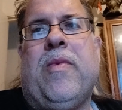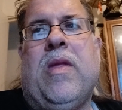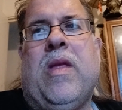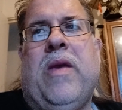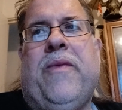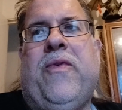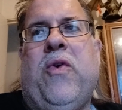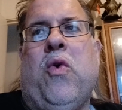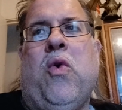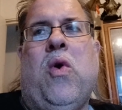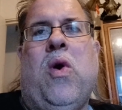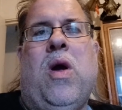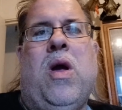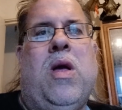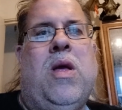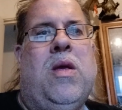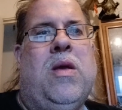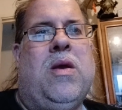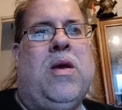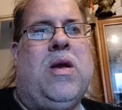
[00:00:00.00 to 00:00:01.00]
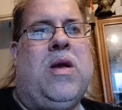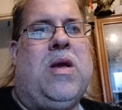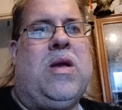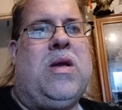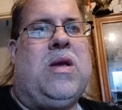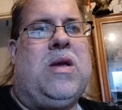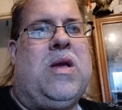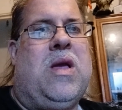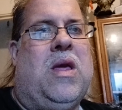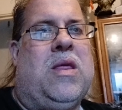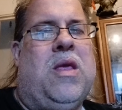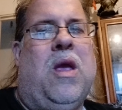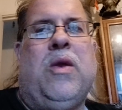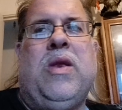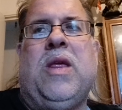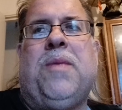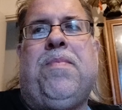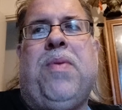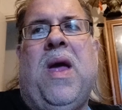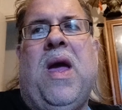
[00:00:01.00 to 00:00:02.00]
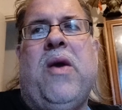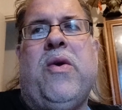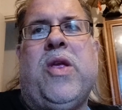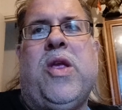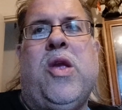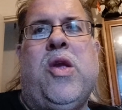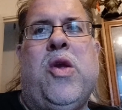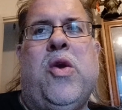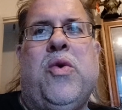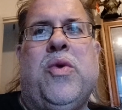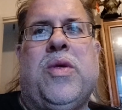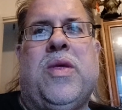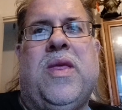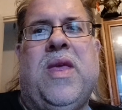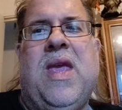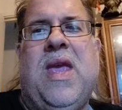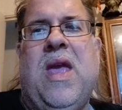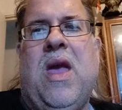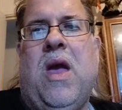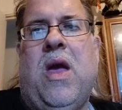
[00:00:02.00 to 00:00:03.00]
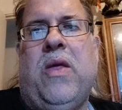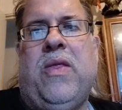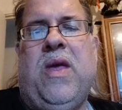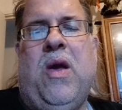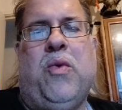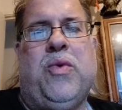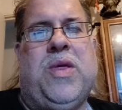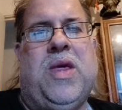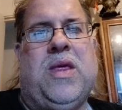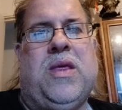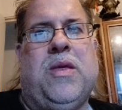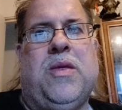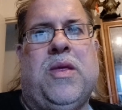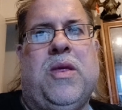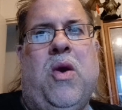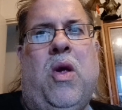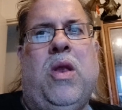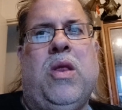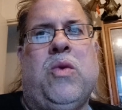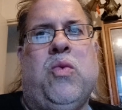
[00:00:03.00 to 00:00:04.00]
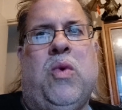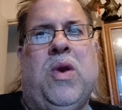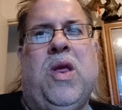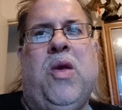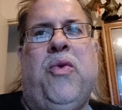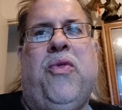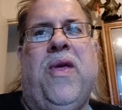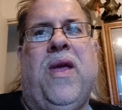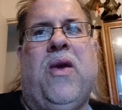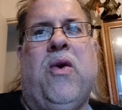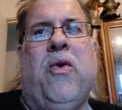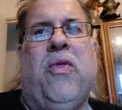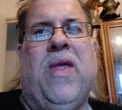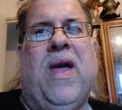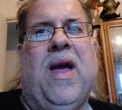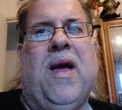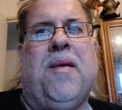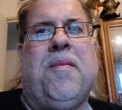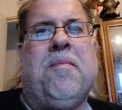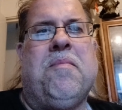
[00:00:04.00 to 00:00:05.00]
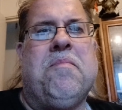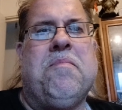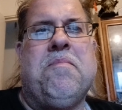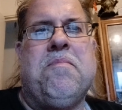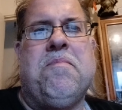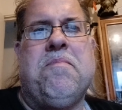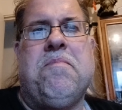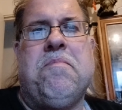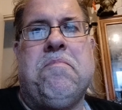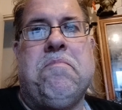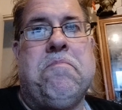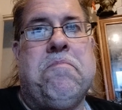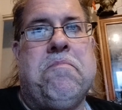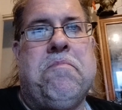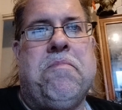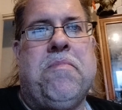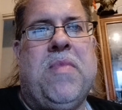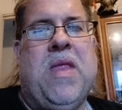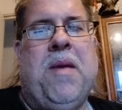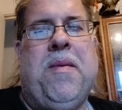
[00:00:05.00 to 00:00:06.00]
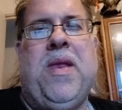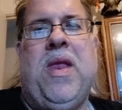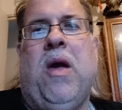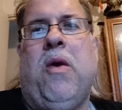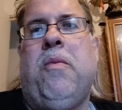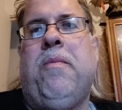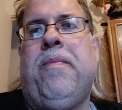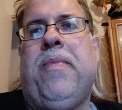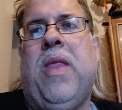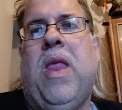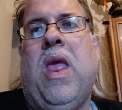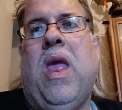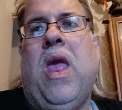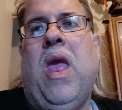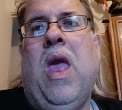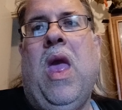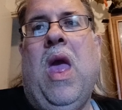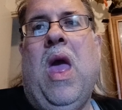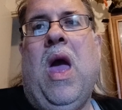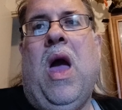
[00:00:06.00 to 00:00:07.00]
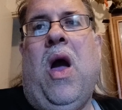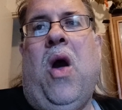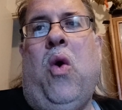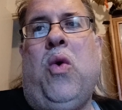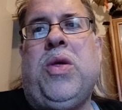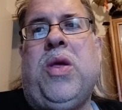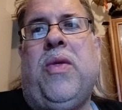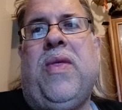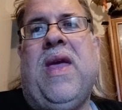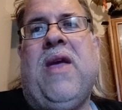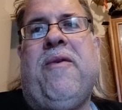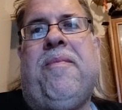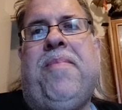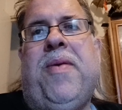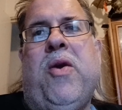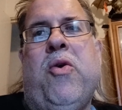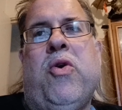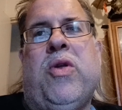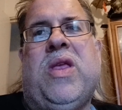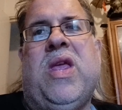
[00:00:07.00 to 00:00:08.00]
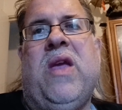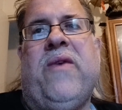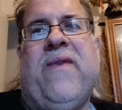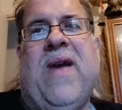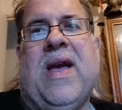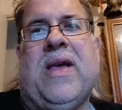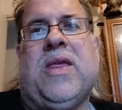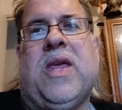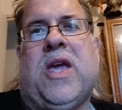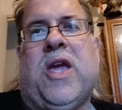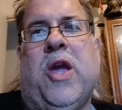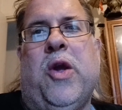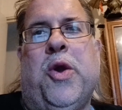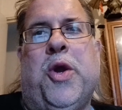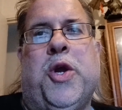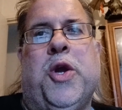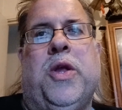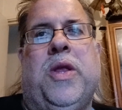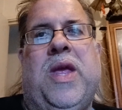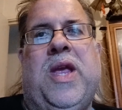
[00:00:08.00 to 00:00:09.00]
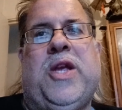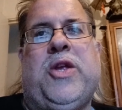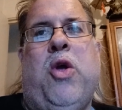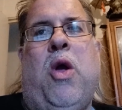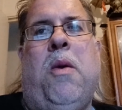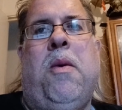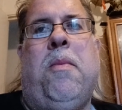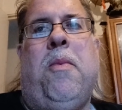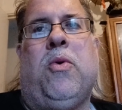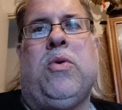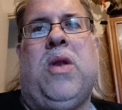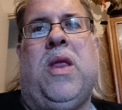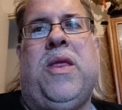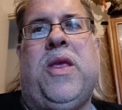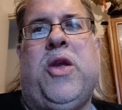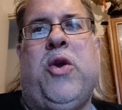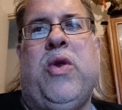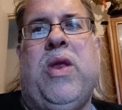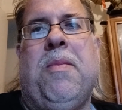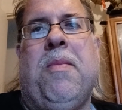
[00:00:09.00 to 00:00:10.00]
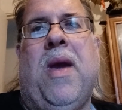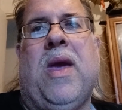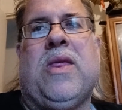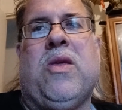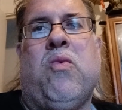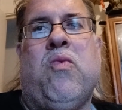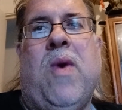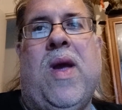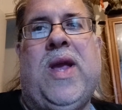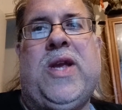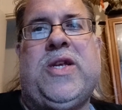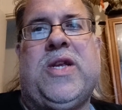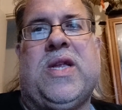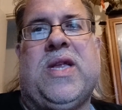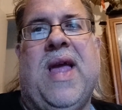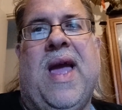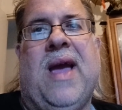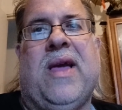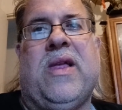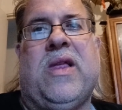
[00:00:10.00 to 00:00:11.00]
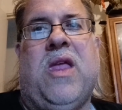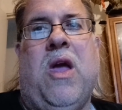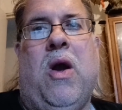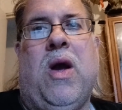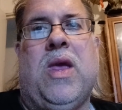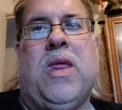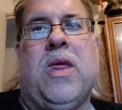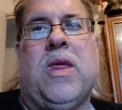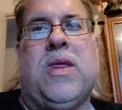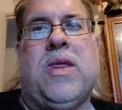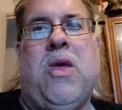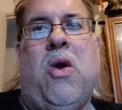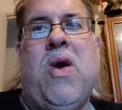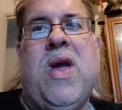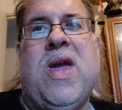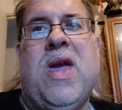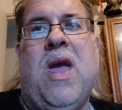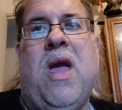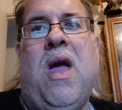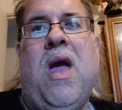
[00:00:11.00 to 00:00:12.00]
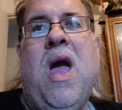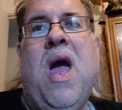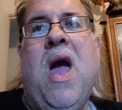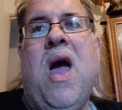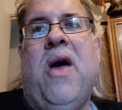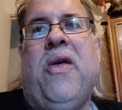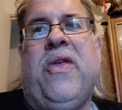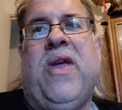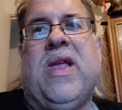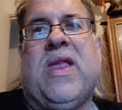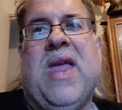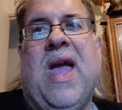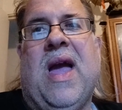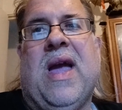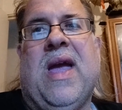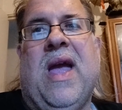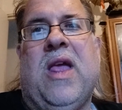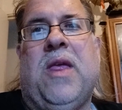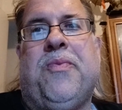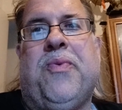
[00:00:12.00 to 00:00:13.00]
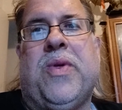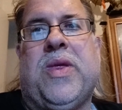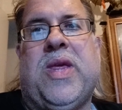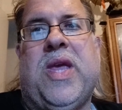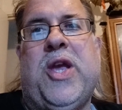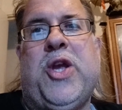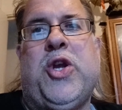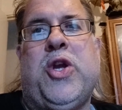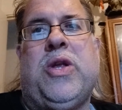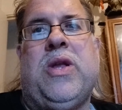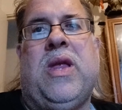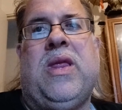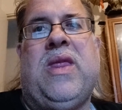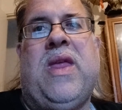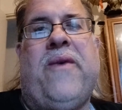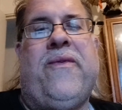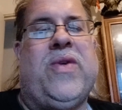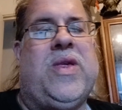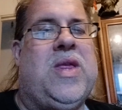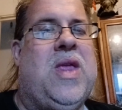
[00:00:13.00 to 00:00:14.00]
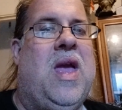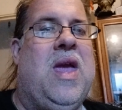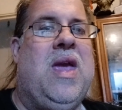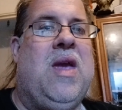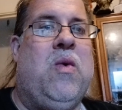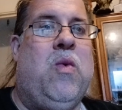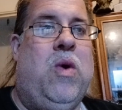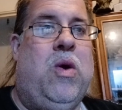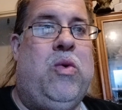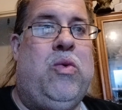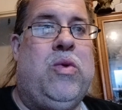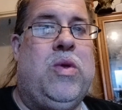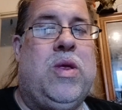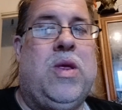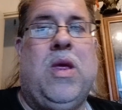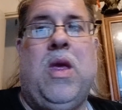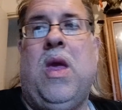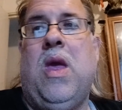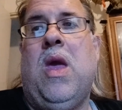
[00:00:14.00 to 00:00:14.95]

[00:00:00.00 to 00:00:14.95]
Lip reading: if you're a Custodes player and you use the old Sisters of Silence, what do you think on that? Let me know. Also, they have Purity of Execution. Each time a model in this unit makes a ranged attack that targets a Psyker, the attack gains precision and devastating wounds.